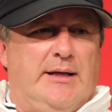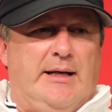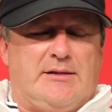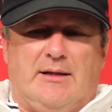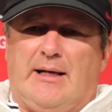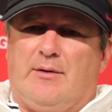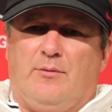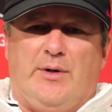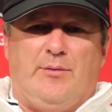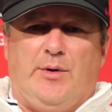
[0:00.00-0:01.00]
And it's like,
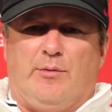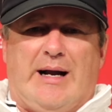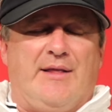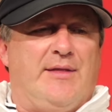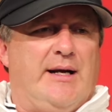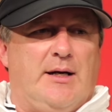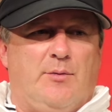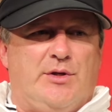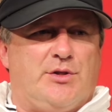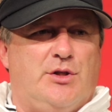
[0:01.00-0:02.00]
we were right
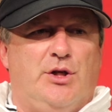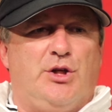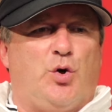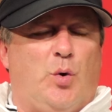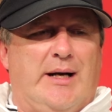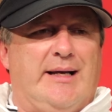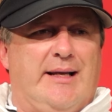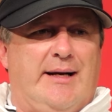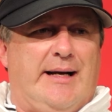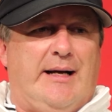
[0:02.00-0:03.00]
there. We just couldn't quite
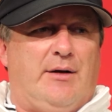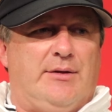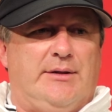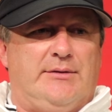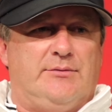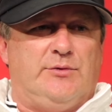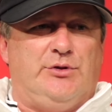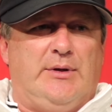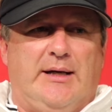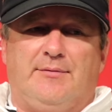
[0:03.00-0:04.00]
get it out. And
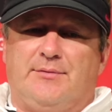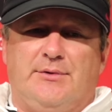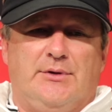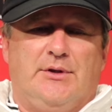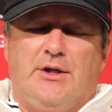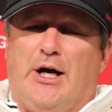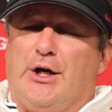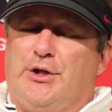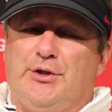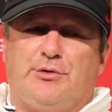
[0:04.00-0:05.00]
when you have
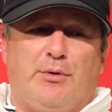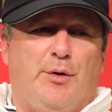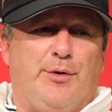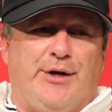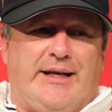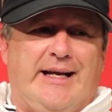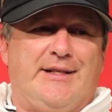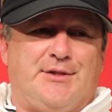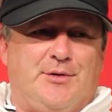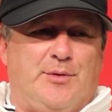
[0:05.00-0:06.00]
a good thrower and a
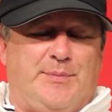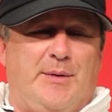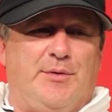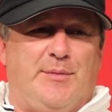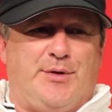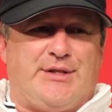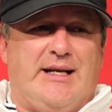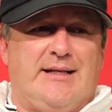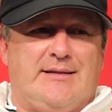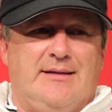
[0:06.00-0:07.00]
catcher with people that
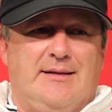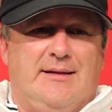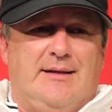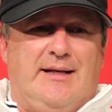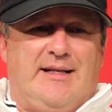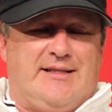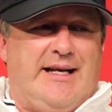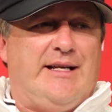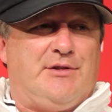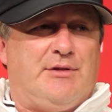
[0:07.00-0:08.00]
protect, it's
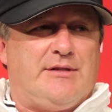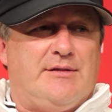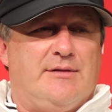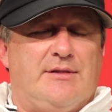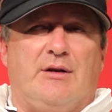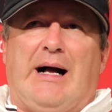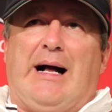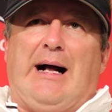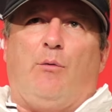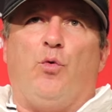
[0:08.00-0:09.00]
dangerous. So
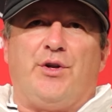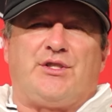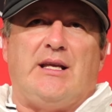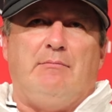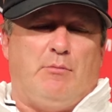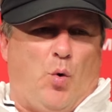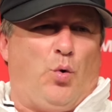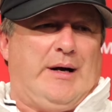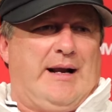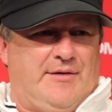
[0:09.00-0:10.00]
I want to see
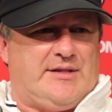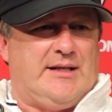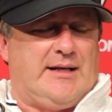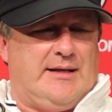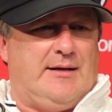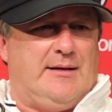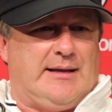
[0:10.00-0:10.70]
more out of the secondary.